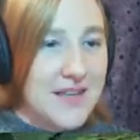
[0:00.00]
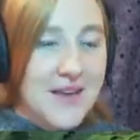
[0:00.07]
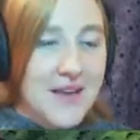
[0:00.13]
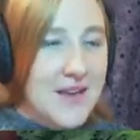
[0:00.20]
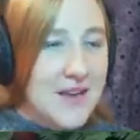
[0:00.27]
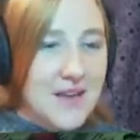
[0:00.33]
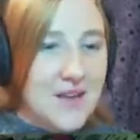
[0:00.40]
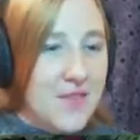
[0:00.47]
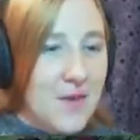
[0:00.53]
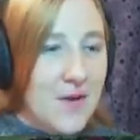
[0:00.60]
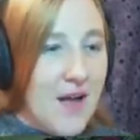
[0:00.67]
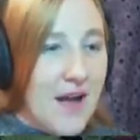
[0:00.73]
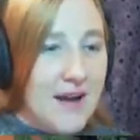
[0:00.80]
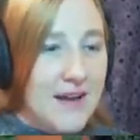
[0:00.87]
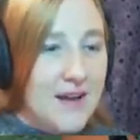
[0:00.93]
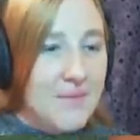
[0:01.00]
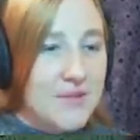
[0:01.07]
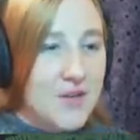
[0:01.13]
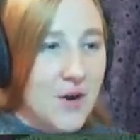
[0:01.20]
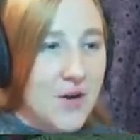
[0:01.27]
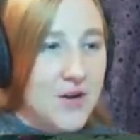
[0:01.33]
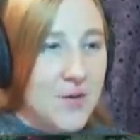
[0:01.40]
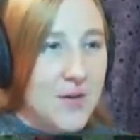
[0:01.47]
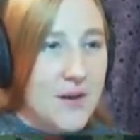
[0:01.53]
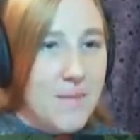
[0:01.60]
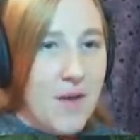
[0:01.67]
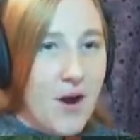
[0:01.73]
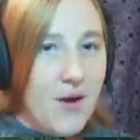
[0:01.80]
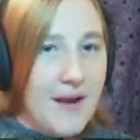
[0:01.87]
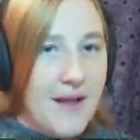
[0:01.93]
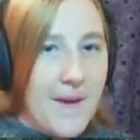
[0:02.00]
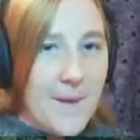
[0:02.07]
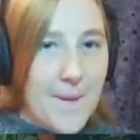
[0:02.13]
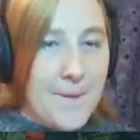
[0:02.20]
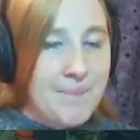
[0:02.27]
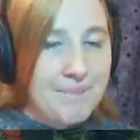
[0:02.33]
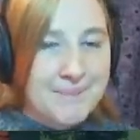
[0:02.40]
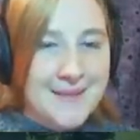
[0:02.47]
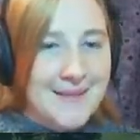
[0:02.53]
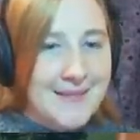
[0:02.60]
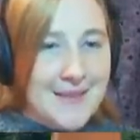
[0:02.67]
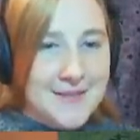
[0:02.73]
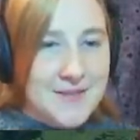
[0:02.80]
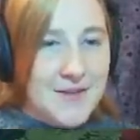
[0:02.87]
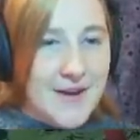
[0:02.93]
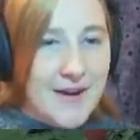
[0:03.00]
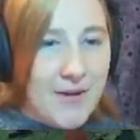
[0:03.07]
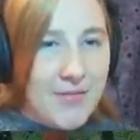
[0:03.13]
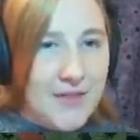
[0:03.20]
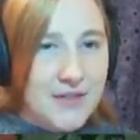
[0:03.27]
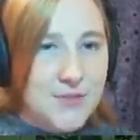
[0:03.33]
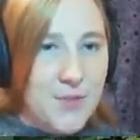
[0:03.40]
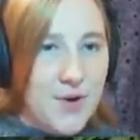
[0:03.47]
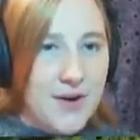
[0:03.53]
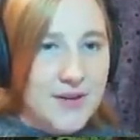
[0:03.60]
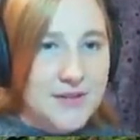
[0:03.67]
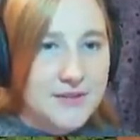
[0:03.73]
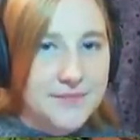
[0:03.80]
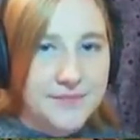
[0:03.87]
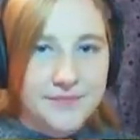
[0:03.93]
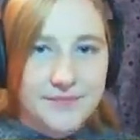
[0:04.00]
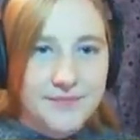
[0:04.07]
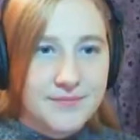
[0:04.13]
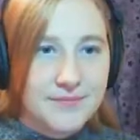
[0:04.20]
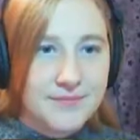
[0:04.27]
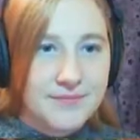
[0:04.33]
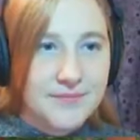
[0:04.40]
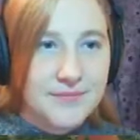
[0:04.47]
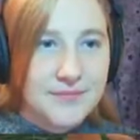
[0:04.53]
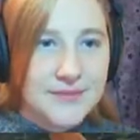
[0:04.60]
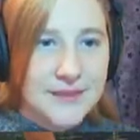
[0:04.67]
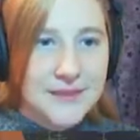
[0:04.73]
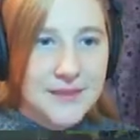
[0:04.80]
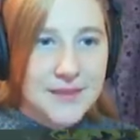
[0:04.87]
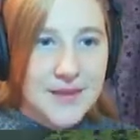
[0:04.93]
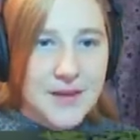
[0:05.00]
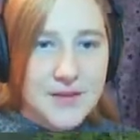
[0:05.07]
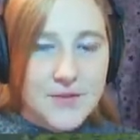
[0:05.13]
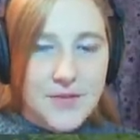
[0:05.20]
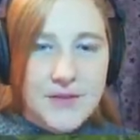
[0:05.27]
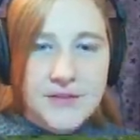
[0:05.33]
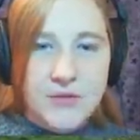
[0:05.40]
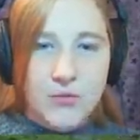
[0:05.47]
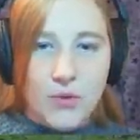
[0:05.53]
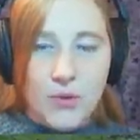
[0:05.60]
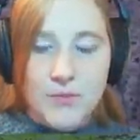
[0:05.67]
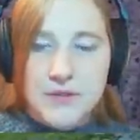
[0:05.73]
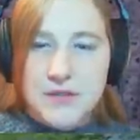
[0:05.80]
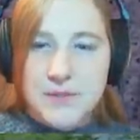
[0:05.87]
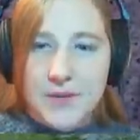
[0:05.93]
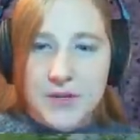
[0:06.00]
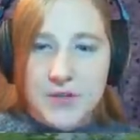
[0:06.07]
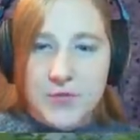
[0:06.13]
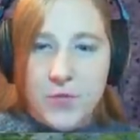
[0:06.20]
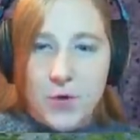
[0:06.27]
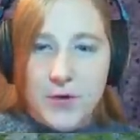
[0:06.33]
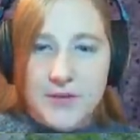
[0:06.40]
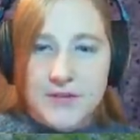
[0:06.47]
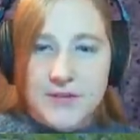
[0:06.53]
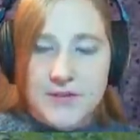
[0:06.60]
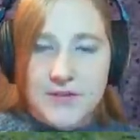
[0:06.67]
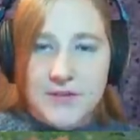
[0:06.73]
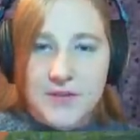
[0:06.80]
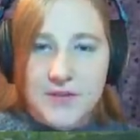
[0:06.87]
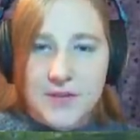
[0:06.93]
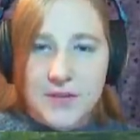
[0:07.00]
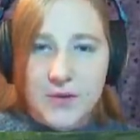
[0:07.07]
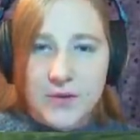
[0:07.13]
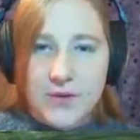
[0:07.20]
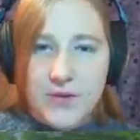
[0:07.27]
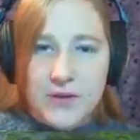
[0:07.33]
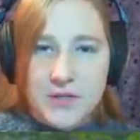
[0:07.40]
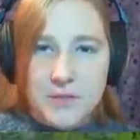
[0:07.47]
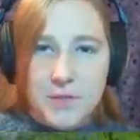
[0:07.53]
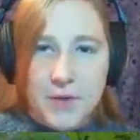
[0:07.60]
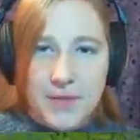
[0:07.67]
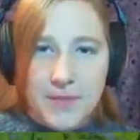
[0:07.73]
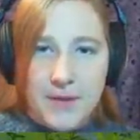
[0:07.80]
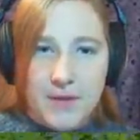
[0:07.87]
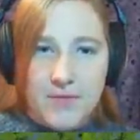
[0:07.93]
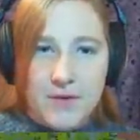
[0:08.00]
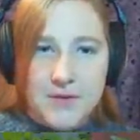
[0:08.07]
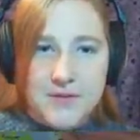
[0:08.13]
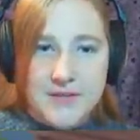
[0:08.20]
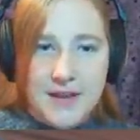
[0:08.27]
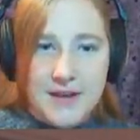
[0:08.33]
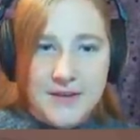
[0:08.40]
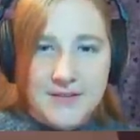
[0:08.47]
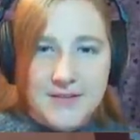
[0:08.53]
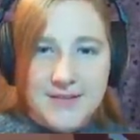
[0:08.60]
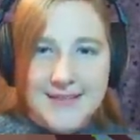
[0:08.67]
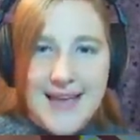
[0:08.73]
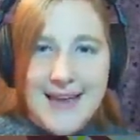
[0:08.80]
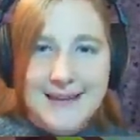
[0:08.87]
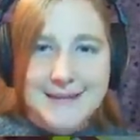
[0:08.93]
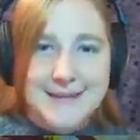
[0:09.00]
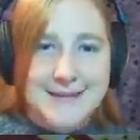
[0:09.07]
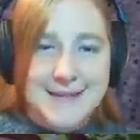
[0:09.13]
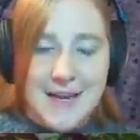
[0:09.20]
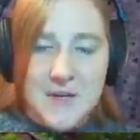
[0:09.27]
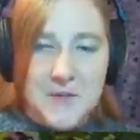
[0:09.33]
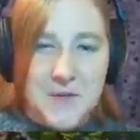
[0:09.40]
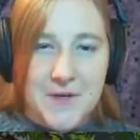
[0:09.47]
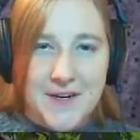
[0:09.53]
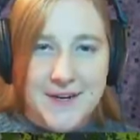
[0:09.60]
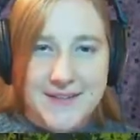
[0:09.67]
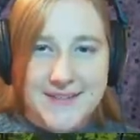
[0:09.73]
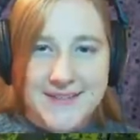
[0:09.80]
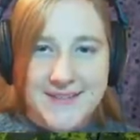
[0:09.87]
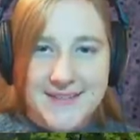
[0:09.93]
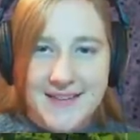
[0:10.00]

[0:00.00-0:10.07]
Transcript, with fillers: Uh, they're not gonna turn you into Mario. That's not how things work. God, do these grow in Swedish forests? Or do they just put them there for aesthetics? Because that is dangerous.